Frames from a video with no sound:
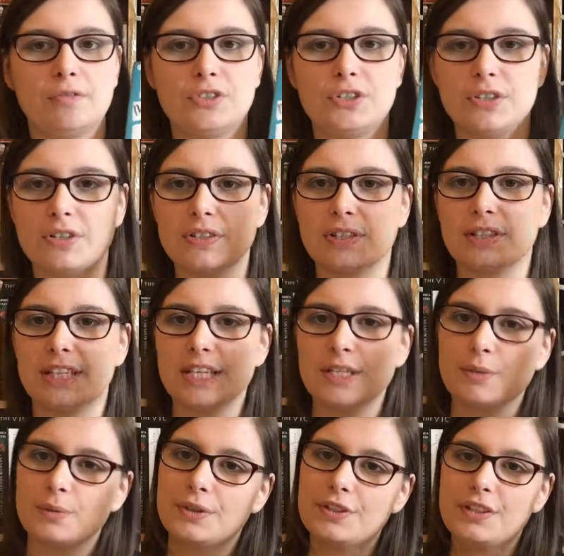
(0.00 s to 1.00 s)
chosen
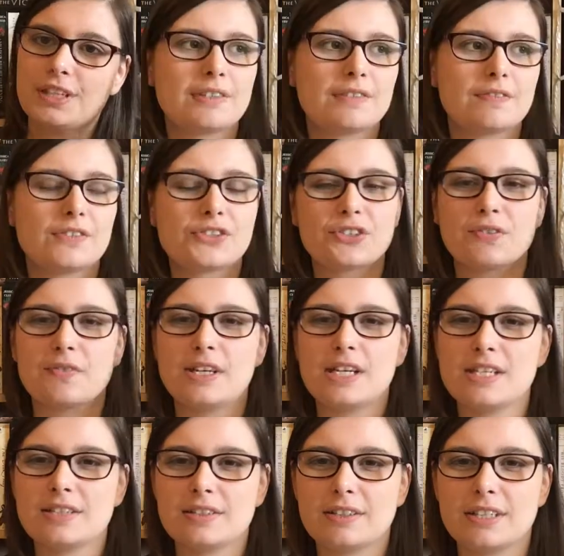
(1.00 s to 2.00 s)
this one, for some
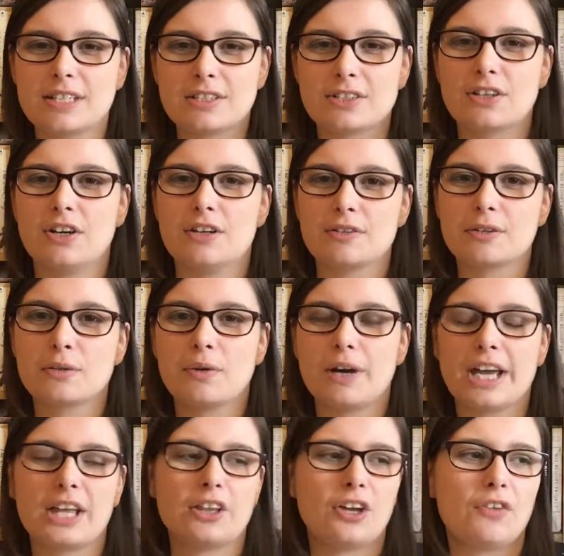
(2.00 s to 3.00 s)
reason it's got
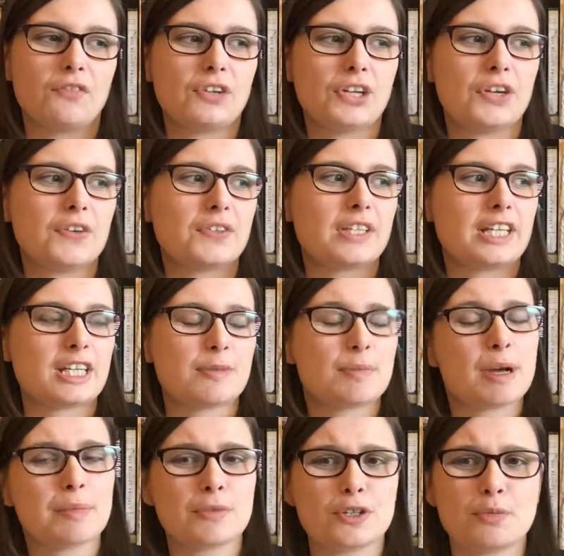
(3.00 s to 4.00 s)
quite a lot of views and it's
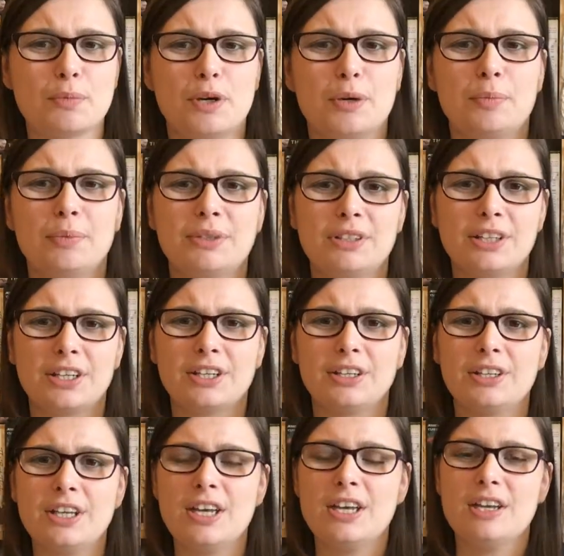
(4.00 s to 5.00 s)
my most popular
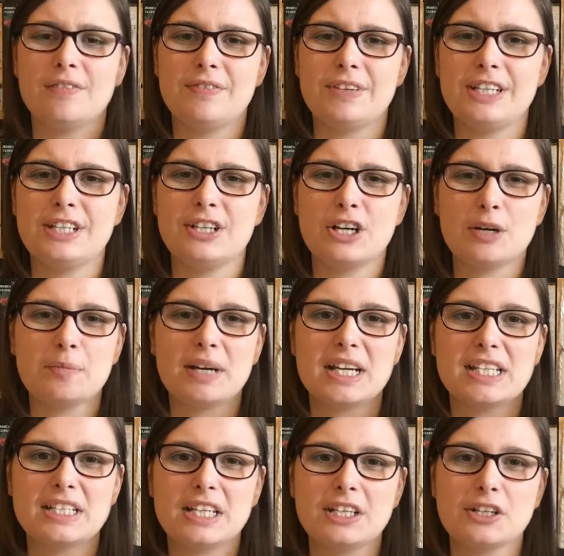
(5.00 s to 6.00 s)
video on my
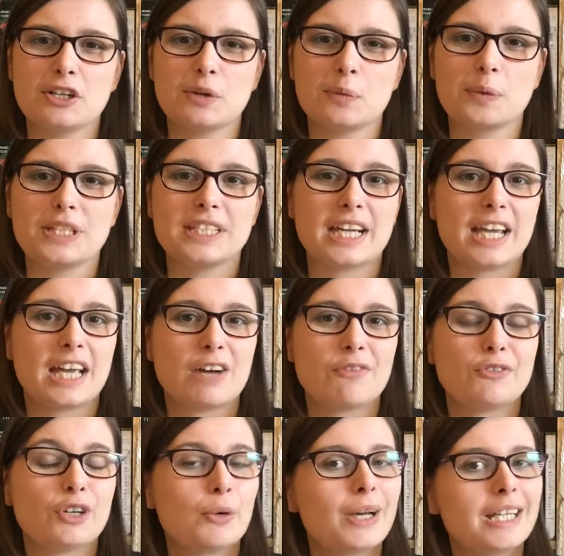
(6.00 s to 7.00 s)
channel, which I
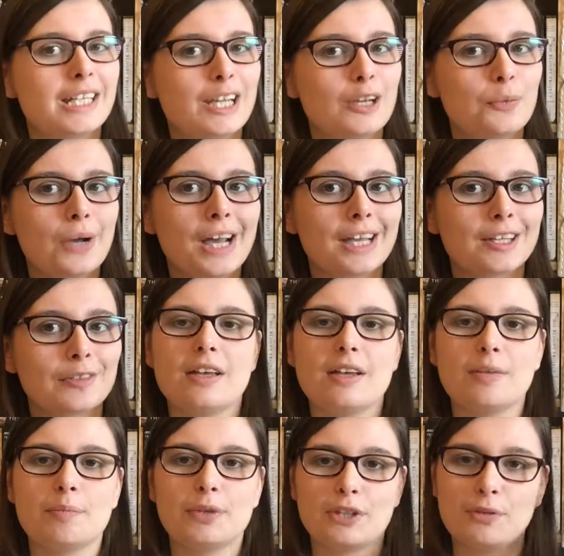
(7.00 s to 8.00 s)
have no idea why.
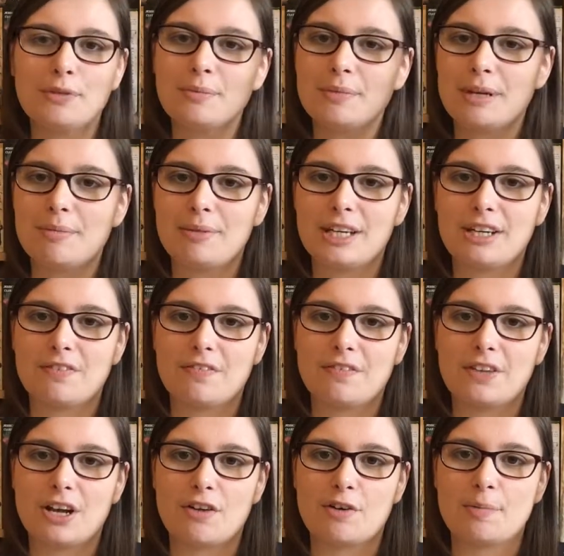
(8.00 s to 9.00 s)
But The One Memory of
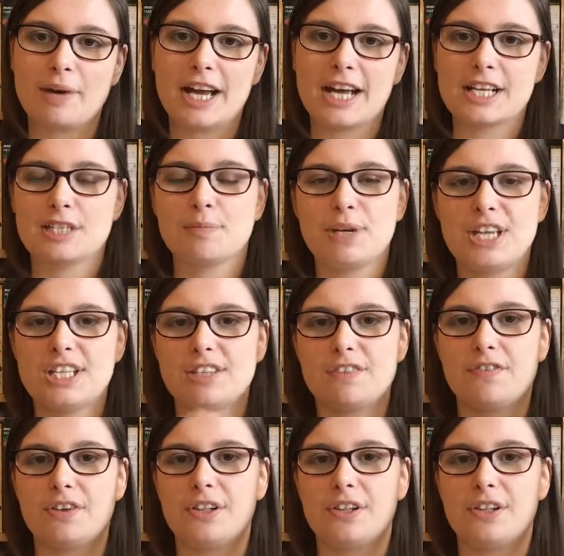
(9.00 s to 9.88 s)
Flora Banks basically